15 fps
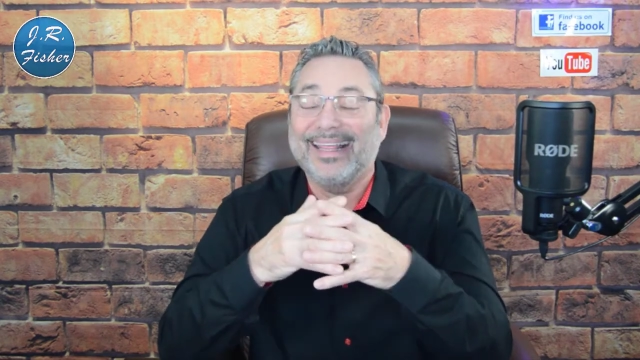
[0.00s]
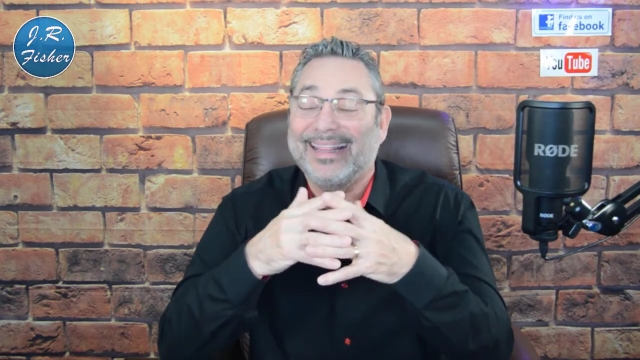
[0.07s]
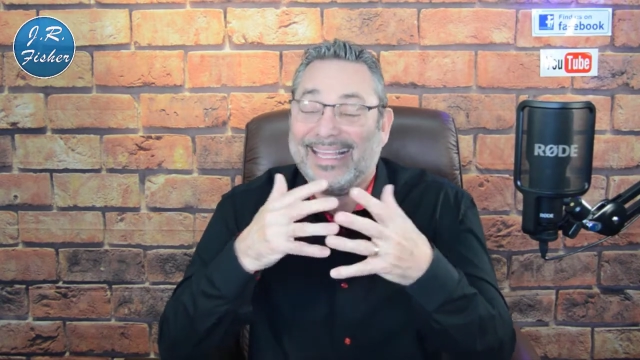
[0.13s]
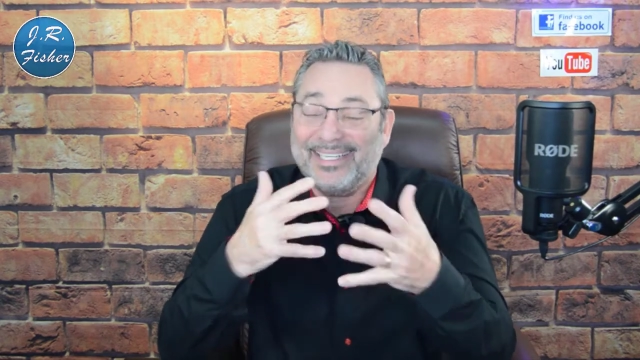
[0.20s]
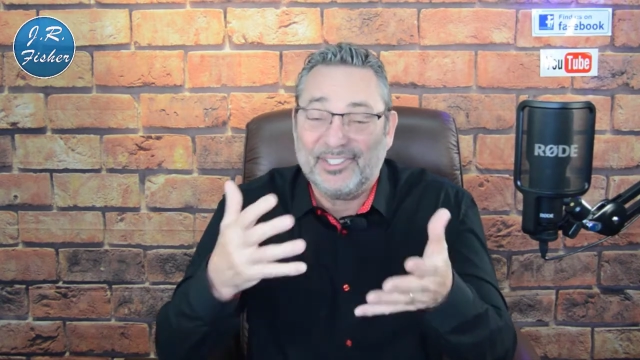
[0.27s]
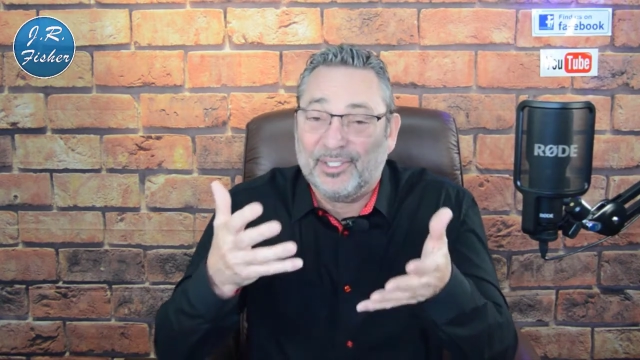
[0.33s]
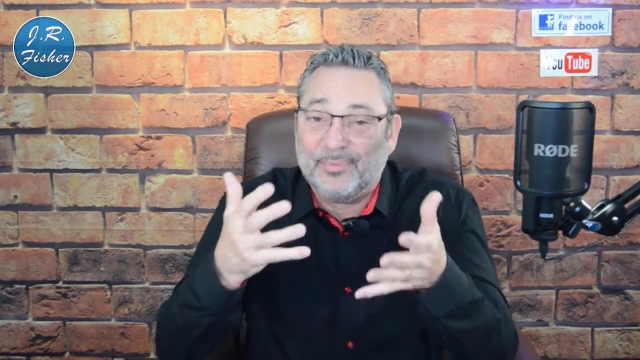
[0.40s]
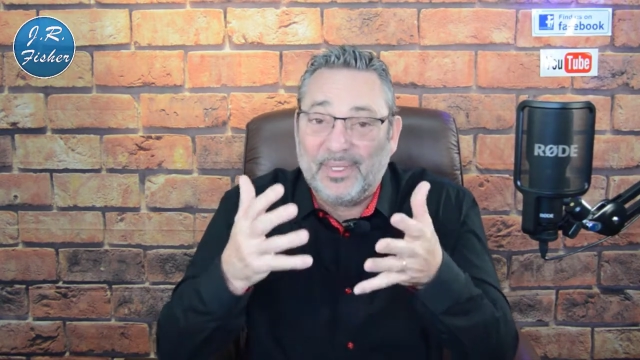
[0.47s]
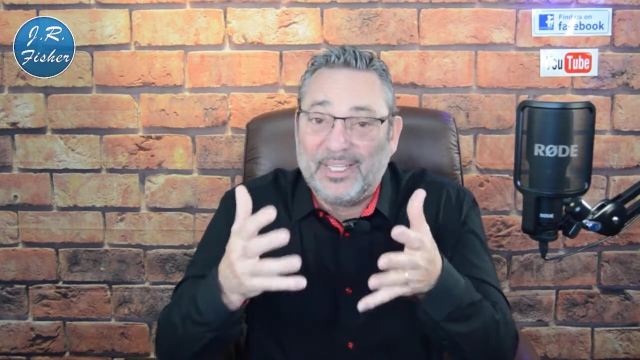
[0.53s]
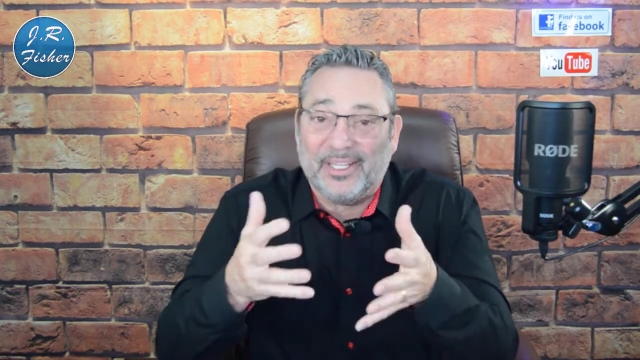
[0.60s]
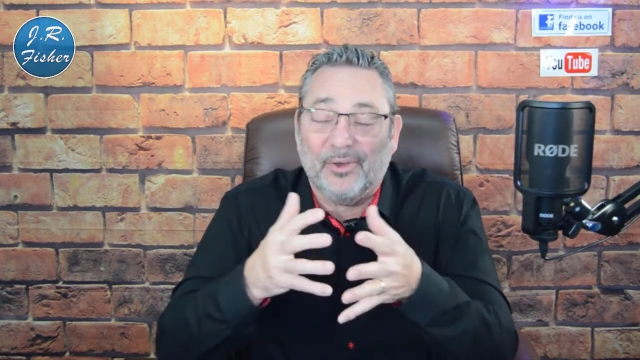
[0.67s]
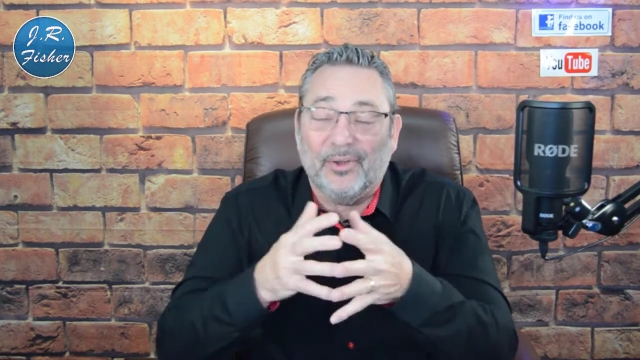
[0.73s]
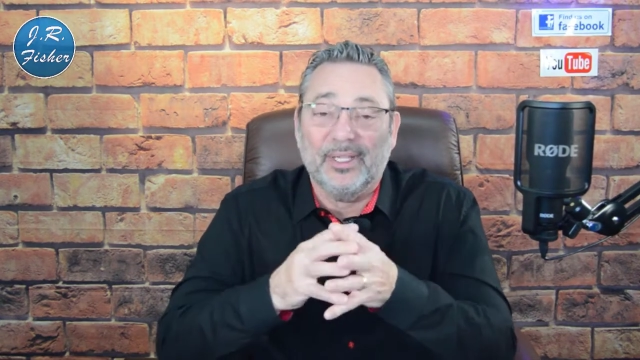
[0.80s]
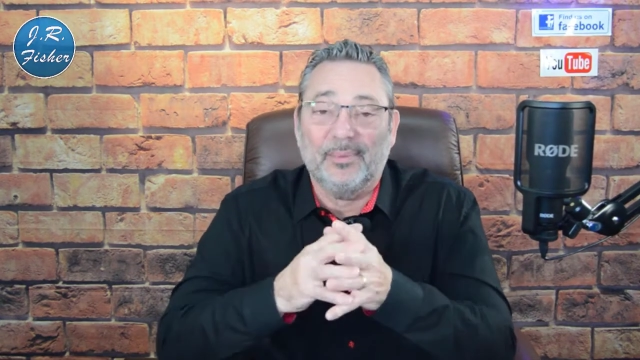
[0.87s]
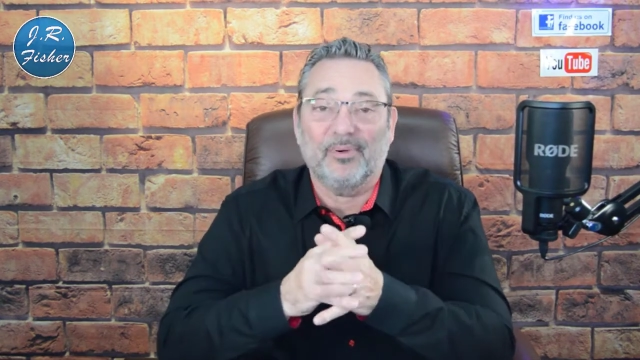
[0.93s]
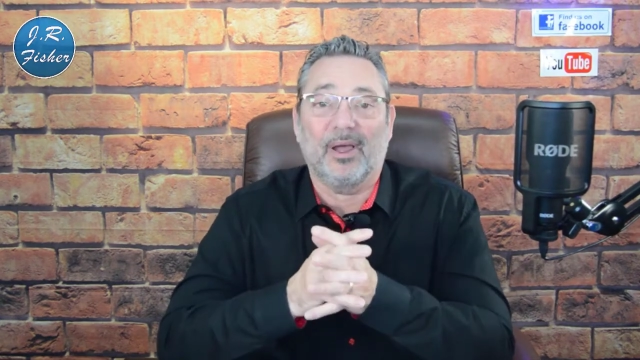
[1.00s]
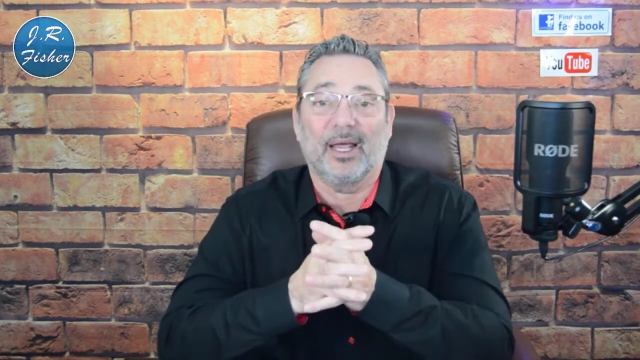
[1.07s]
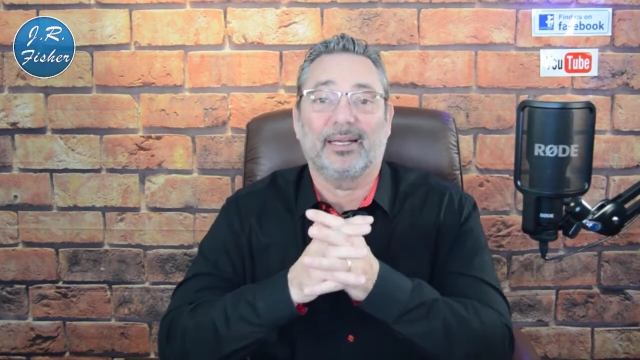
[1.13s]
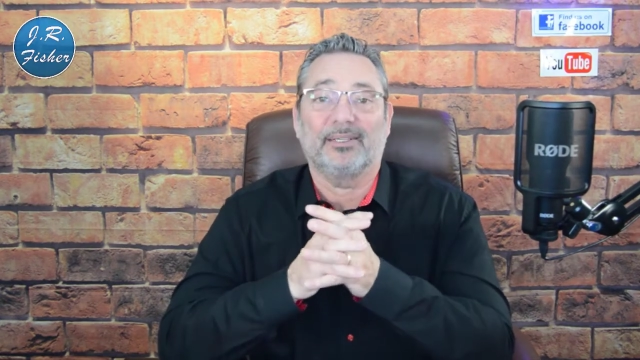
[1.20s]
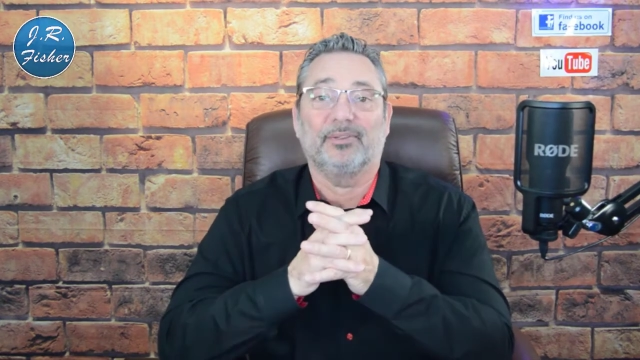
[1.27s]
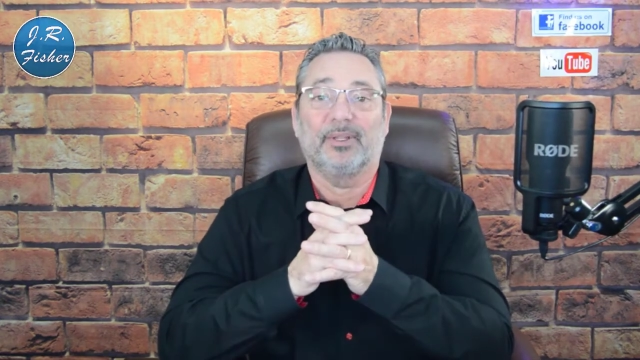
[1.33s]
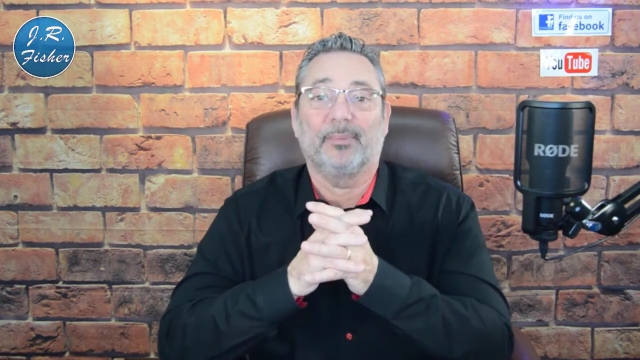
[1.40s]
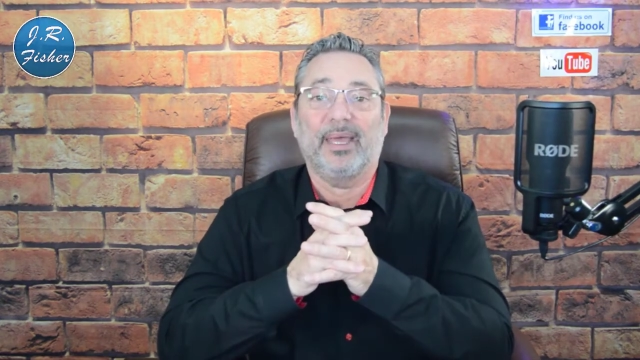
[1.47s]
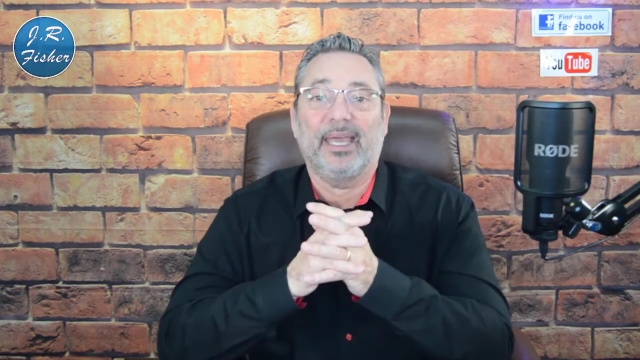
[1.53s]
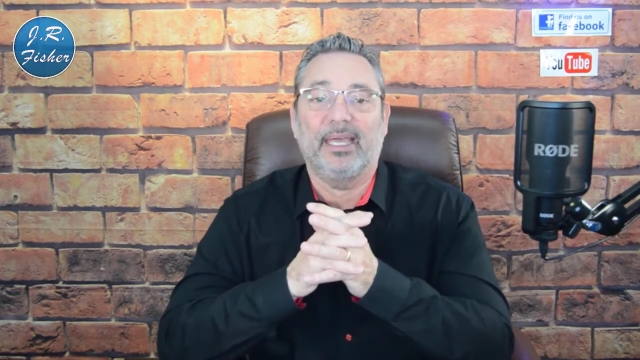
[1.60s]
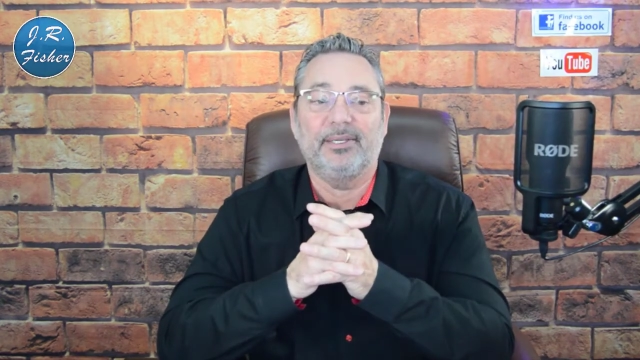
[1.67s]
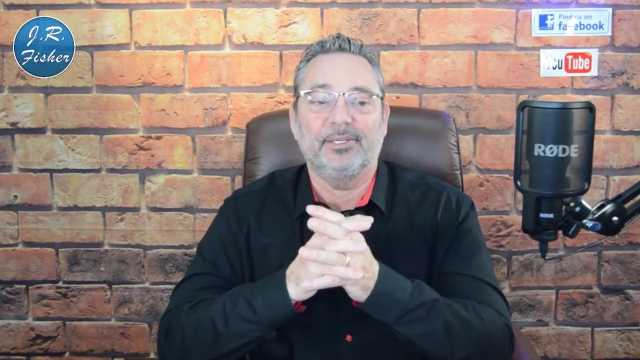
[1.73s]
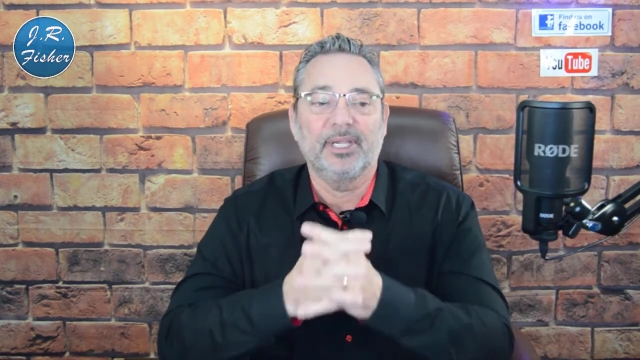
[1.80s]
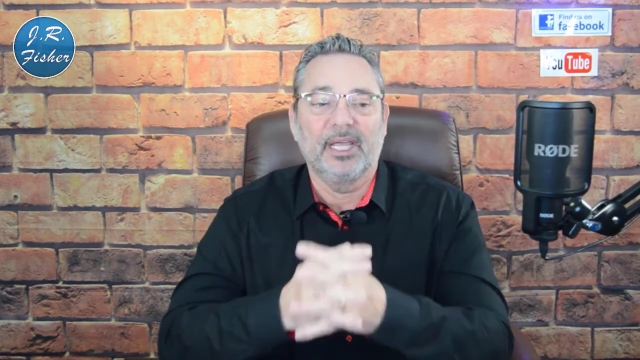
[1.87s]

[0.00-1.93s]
that should be the only product on the page.